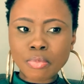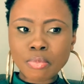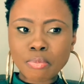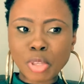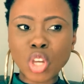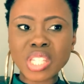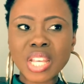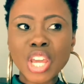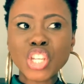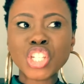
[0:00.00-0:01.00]
because
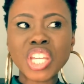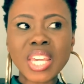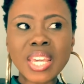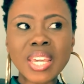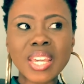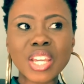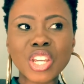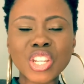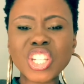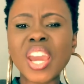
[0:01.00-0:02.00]
she
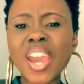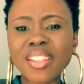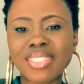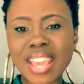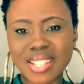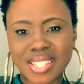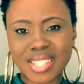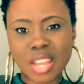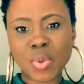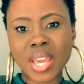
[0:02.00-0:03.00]
heard things
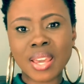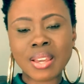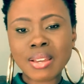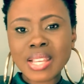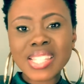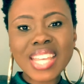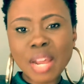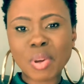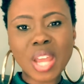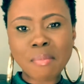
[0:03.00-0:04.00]
that were said
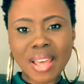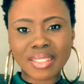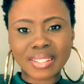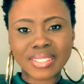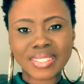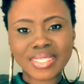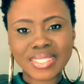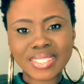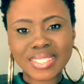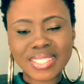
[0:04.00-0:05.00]
about her mother
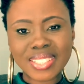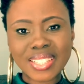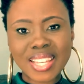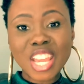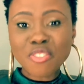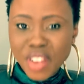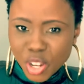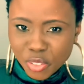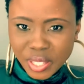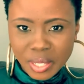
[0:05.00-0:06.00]
in front of
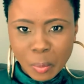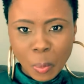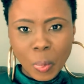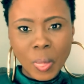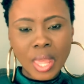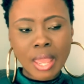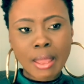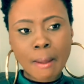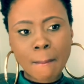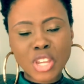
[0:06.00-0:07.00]
her.
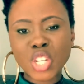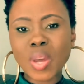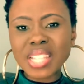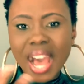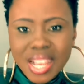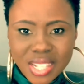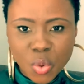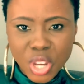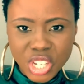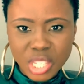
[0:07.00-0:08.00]
She was asked
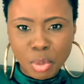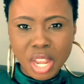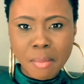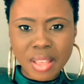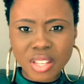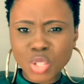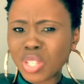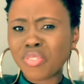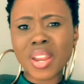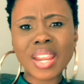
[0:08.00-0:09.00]
questions about her mother. She was
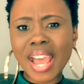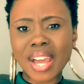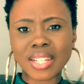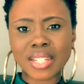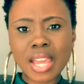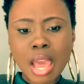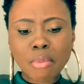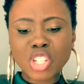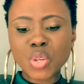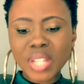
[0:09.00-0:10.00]
very young, but
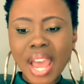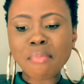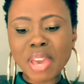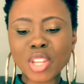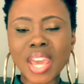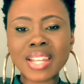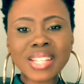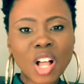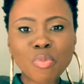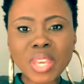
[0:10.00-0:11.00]
she would come back and
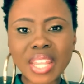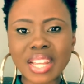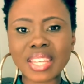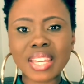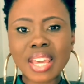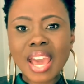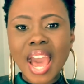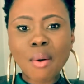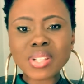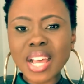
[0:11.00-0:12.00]
tell me, like, I
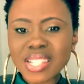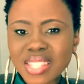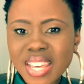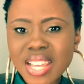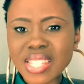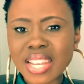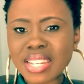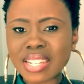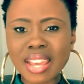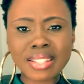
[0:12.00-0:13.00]
was asked this and
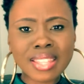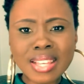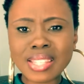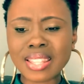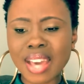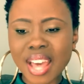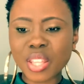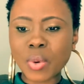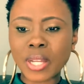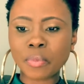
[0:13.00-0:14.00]
this and the other
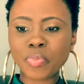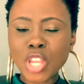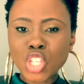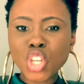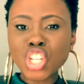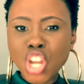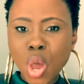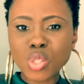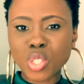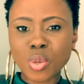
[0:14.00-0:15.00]
one. So she
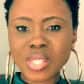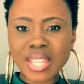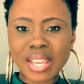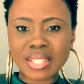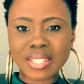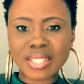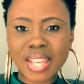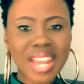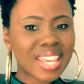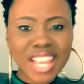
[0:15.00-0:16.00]
knows those things,
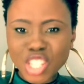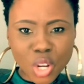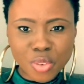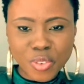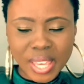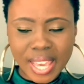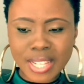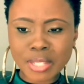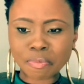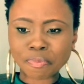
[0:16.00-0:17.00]
and kids don't forget.
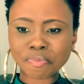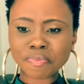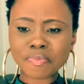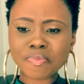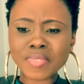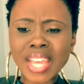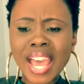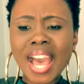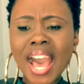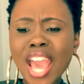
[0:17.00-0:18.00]

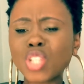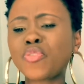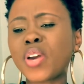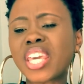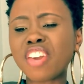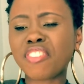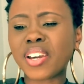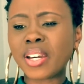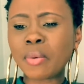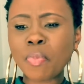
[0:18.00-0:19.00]
I had to forgive
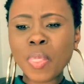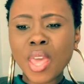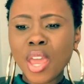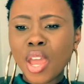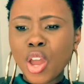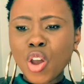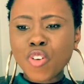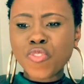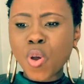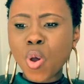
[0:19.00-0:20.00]
her
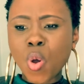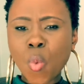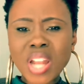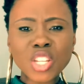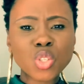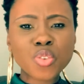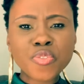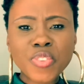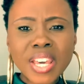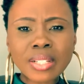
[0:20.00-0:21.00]
for wanting
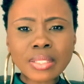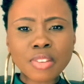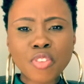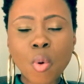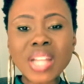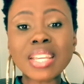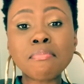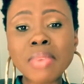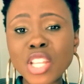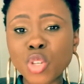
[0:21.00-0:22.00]

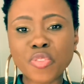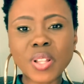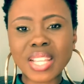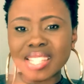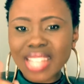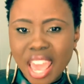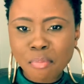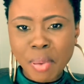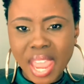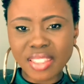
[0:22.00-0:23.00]
me to feel the same
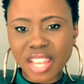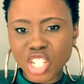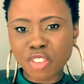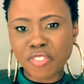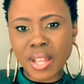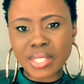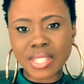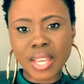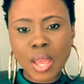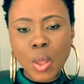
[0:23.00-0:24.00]
pain that she felt
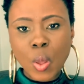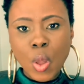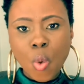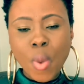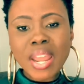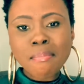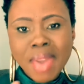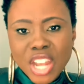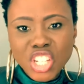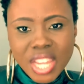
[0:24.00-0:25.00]
when a
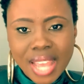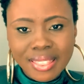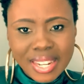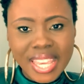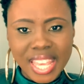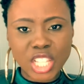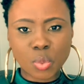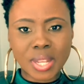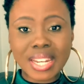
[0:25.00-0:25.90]
man she had three kids with